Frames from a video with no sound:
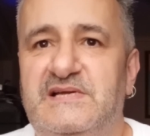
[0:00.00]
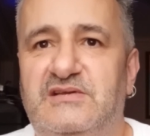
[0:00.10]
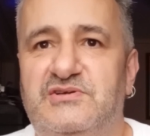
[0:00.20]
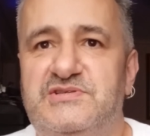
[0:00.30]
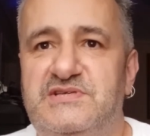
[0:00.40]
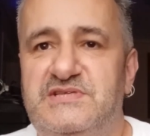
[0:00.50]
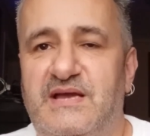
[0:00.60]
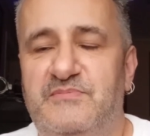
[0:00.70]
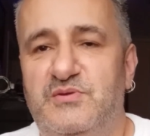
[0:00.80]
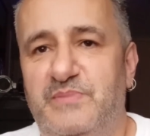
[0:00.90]
Lost his
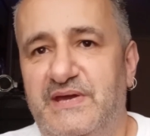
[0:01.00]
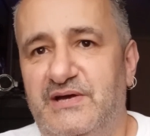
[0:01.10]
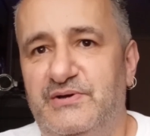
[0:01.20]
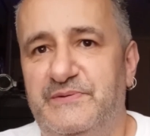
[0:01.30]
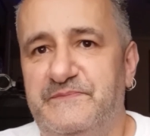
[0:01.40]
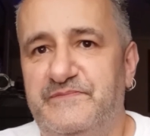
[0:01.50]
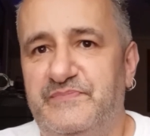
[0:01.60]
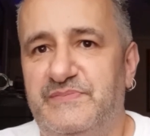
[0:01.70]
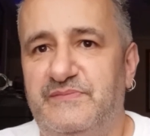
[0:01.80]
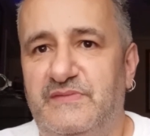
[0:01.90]
WBO
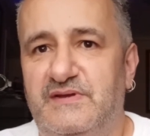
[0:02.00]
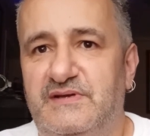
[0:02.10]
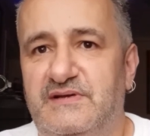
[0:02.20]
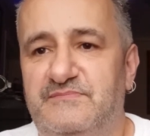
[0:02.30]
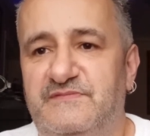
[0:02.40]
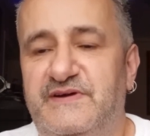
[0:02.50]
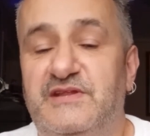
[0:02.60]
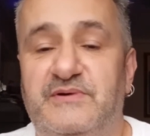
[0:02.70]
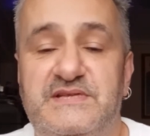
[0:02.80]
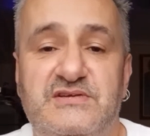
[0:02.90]

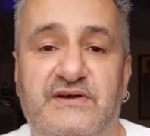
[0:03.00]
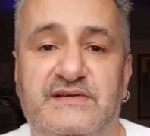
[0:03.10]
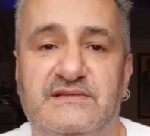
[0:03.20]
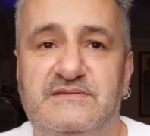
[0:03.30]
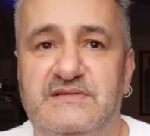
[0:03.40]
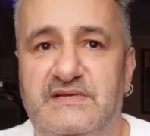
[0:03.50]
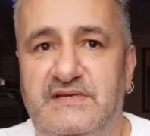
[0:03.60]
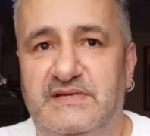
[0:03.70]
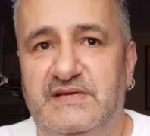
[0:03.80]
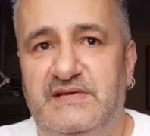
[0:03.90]
featherweight title.
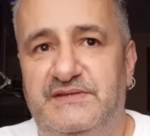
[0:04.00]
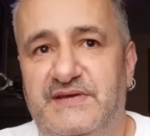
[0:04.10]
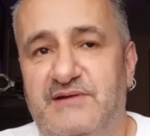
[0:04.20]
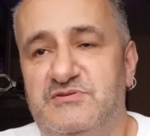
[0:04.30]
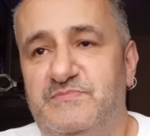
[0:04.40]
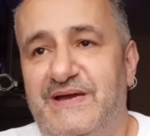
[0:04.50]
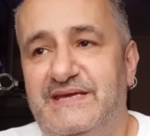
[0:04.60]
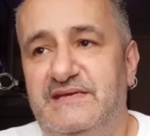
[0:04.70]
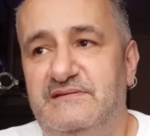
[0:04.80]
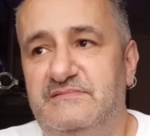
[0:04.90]
That was
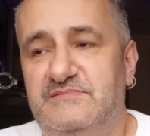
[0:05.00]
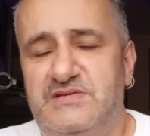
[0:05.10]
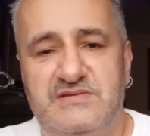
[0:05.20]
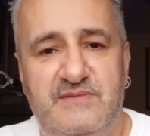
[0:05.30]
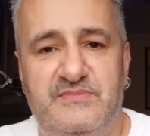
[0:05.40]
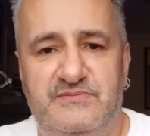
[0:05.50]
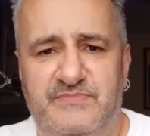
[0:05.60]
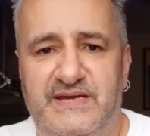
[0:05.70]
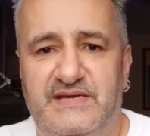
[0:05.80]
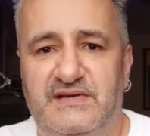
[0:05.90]
back in December,
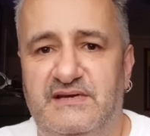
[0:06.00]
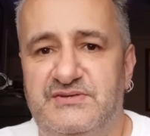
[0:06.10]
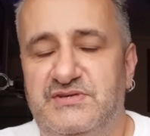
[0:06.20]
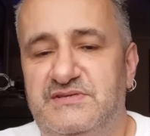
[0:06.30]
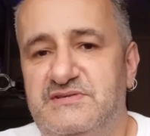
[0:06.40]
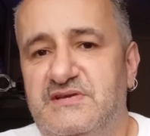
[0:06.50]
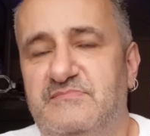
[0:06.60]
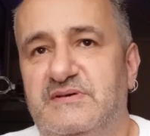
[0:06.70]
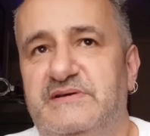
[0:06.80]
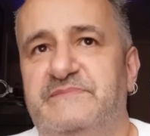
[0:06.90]
back in last year,
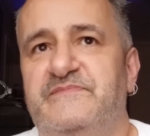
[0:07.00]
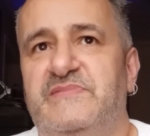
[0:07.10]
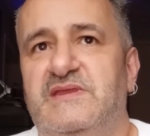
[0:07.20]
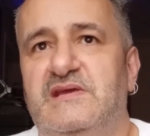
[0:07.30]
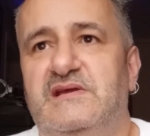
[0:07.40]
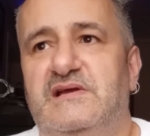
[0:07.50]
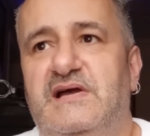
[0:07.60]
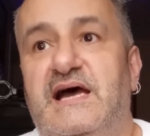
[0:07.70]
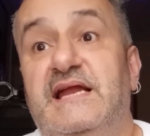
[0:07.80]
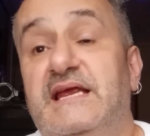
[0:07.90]
December.
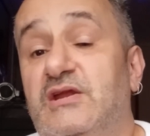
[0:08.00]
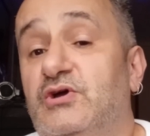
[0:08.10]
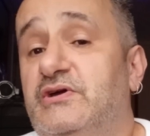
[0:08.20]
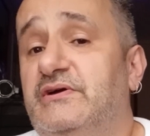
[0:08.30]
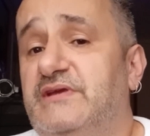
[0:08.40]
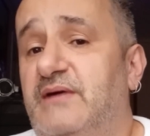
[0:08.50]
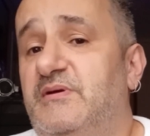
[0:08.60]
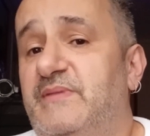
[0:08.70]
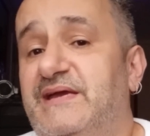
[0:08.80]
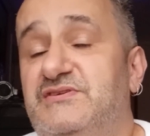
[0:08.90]
And he looked good
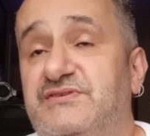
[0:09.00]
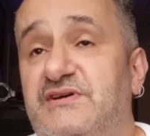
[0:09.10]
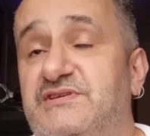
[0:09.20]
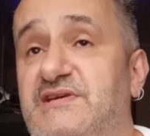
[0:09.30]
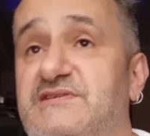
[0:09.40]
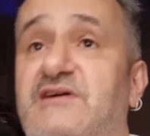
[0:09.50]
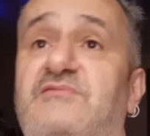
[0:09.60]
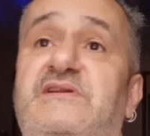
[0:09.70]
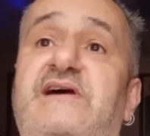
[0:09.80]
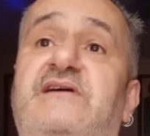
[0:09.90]
coming back. He's 30 years
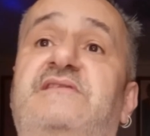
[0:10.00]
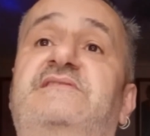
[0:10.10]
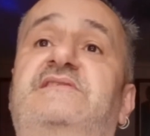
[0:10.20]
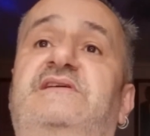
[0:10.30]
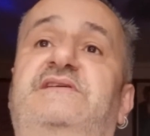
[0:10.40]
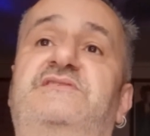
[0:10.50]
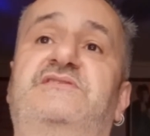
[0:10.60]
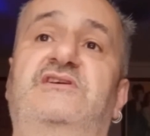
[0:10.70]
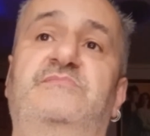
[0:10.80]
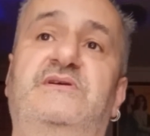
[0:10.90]
old now, this
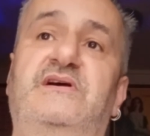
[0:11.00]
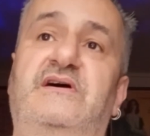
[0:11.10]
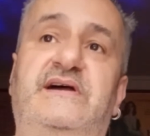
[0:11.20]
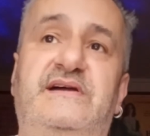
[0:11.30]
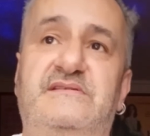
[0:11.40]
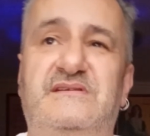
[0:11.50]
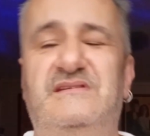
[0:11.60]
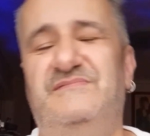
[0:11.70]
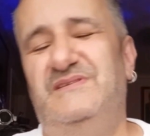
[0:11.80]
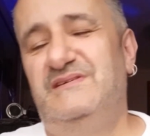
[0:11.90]
Cuban guy. And
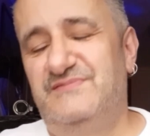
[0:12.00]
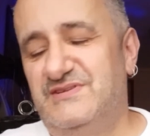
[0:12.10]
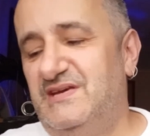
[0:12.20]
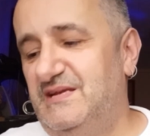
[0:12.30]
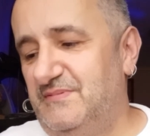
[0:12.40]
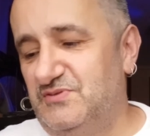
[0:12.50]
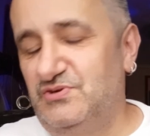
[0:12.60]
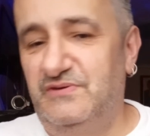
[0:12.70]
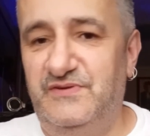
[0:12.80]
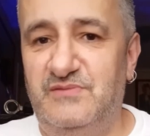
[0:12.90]
you've seen him, I'm
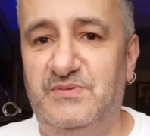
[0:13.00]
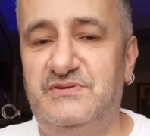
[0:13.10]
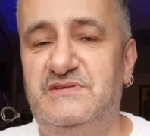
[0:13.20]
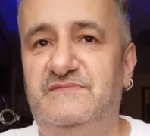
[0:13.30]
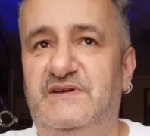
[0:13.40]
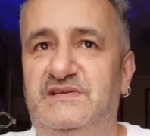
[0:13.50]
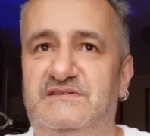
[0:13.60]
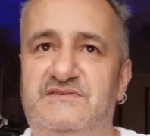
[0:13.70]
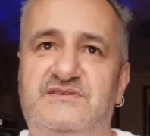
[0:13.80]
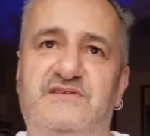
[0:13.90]
sure, if you're a boxing fan,
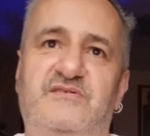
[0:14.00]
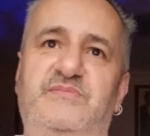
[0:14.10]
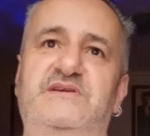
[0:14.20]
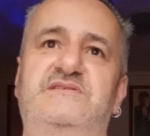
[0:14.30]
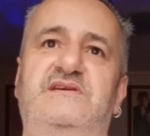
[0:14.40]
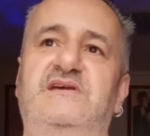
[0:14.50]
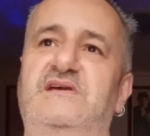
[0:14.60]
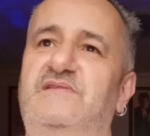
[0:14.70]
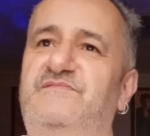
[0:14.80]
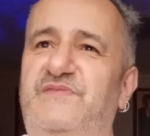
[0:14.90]
you'd have seen ROBEISY.
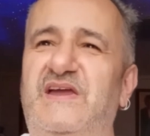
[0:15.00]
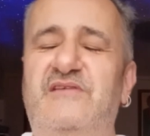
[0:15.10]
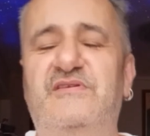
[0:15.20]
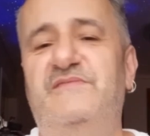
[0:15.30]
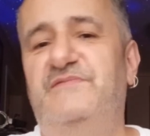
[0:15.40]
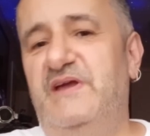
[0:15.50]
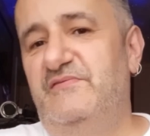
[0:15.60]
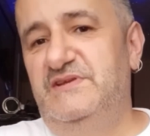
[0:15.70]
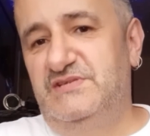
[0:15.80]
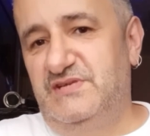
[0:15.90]
Very,
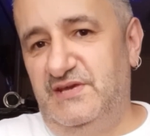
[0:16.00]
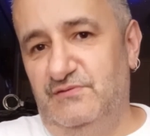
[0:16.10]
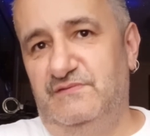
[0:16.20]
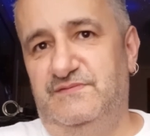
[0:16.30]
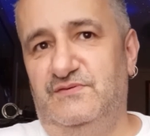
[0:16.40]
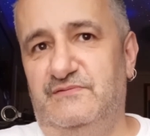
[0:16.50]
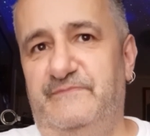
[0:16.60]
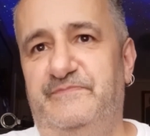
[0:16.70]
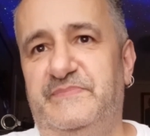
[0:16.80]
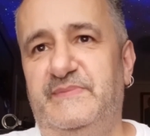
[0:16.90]
very skillful,
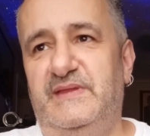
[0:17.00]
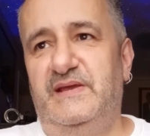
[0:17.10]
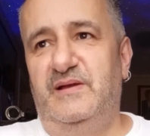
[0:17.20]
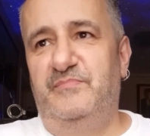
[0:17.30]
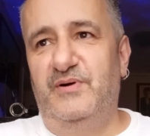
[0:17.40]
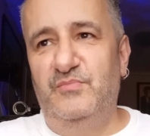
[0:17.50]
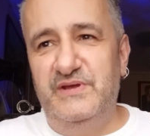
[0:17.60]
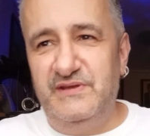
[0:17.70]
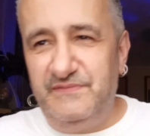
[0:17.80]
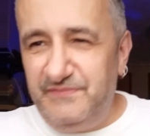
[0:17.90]
but
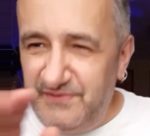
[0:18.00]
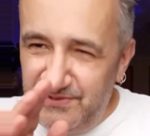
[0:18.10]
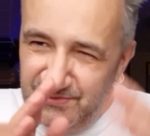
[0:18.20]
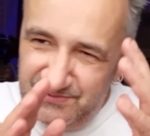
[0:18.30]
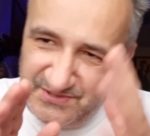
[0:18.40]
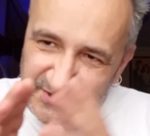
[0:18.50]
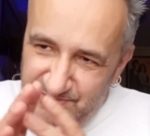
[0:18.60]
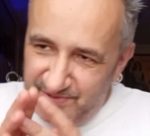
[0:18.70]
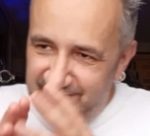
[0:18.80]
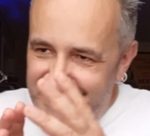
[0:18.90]
with a few
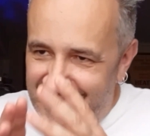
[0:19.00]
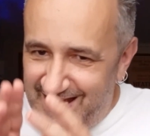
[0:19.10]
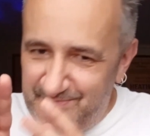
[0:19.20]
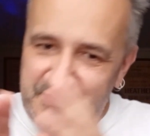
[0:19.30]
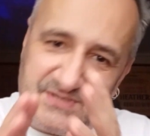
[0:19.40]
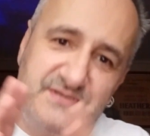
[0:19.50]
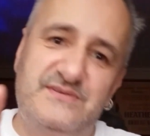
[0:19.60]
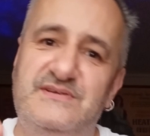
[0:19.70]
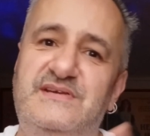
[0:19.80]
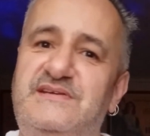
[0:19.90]
sort of
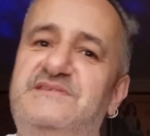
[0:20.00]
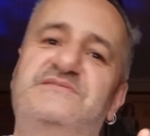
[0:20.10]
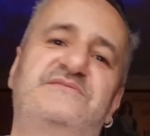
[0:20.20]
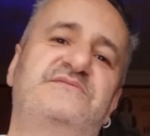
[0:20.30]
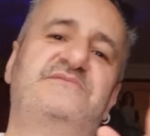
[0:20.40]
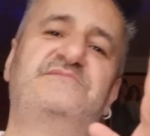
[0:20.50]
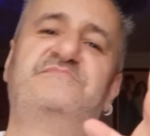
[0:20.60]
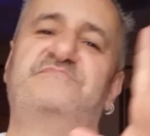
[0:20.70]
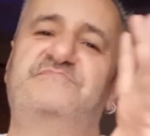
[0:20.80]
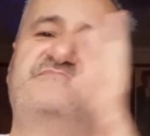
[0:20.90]
gaps in
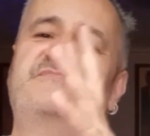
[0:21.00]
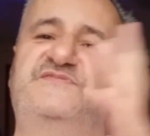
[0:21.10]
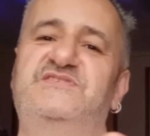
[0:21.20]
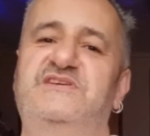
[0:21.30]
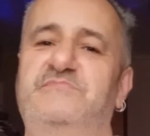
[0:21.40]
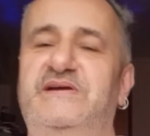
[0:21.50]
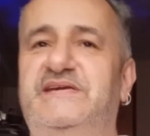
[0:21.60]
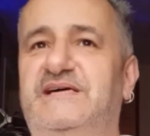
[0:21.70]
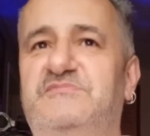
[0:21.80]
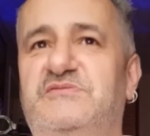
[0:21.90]
his fistic
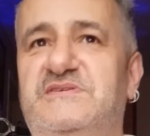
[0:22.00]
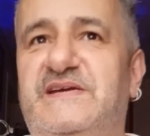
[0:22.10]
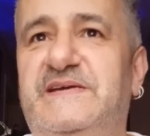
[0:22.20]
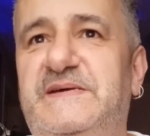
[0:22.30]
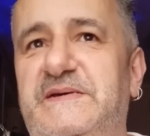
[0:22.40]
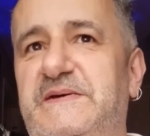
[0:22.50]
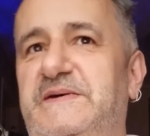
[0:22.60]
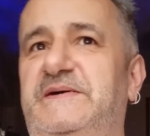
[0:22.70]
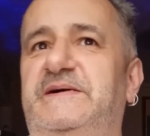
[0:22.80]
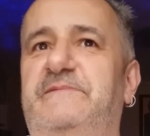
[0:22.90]
makeup, shall we say.
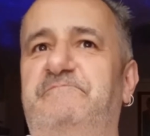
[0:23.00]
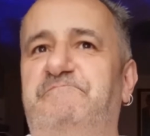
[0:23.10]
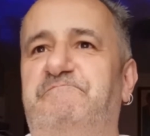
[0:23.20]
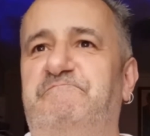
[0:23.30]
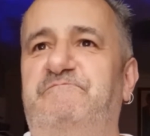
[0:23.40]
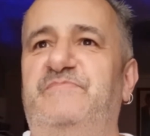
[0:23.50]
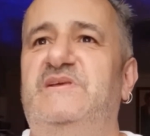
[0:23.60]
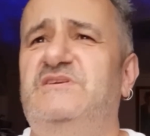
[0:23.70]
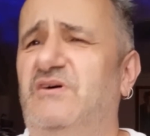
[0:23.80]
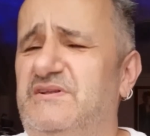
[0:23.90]

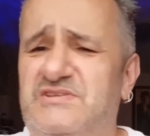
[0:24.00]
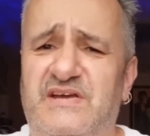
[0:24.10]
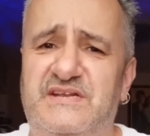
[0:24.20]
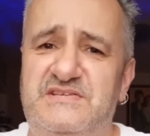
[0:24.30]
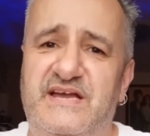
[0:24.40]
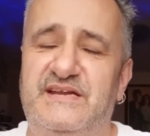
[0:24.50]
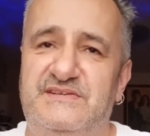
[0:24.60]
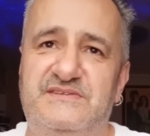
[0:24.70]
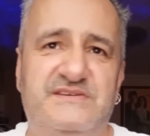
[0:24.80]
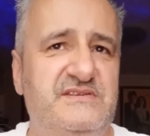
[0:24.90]
He's got a ton of
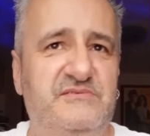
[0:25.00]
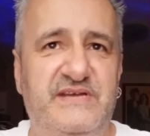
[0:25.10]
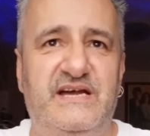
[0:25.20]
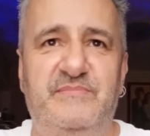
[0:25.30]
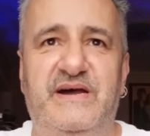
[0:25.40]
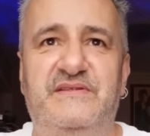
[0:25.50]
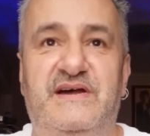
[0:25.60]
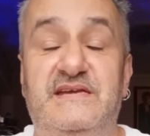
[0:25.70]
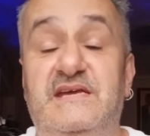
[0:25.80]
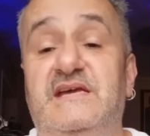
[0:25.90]
talent. There's no doubt about
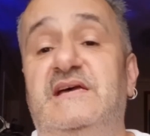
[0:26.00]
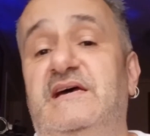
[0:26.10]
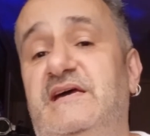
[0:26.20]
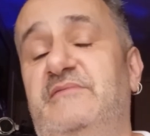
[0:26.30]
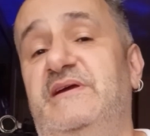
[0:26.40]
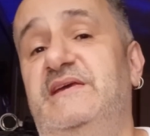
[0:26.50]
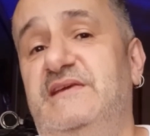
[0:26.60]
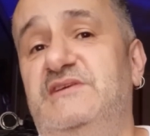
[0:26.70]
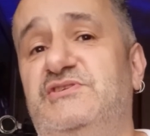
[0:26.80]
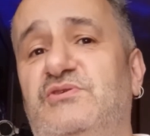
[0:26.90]
that. Anyway,
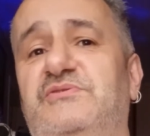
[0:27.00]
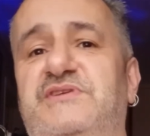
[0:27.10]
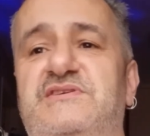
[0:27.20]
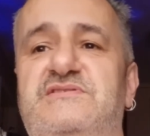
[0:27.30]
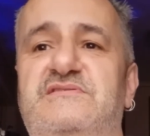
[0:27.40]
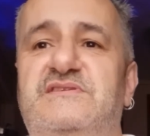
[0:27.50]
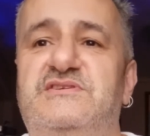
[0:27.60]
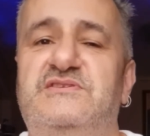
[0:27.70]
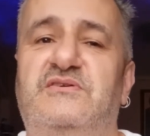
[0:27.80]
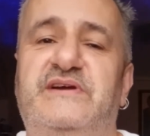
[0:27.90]
he scored
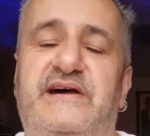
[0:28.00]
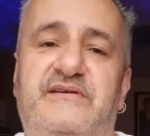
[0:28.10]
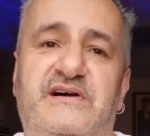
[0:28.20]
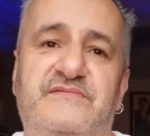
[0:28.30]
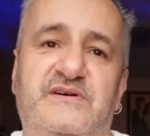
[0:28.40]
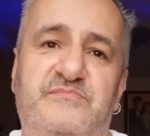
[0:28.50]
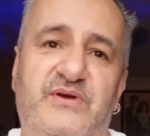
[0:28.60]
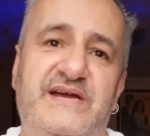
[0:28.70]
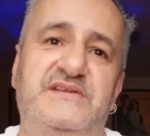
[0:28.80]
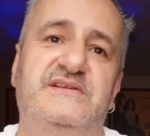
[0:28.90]
this knockout over
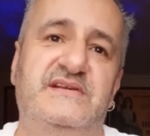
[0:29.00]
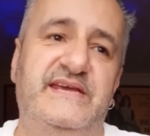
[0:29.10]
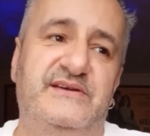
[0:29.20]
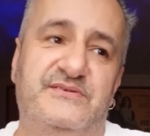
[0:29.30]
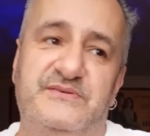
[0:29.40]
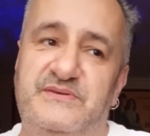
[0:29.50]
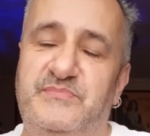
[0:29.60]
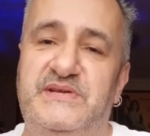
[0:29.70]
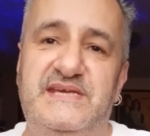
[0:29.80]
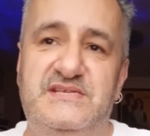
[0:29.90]
Brandon Leon
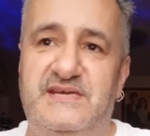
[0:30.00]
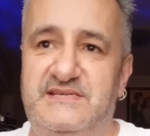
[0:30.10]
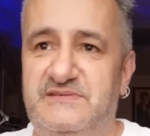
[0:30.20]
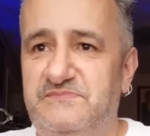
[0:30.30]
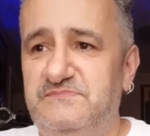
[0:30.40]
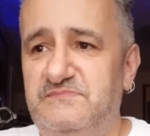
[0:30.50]
Benitez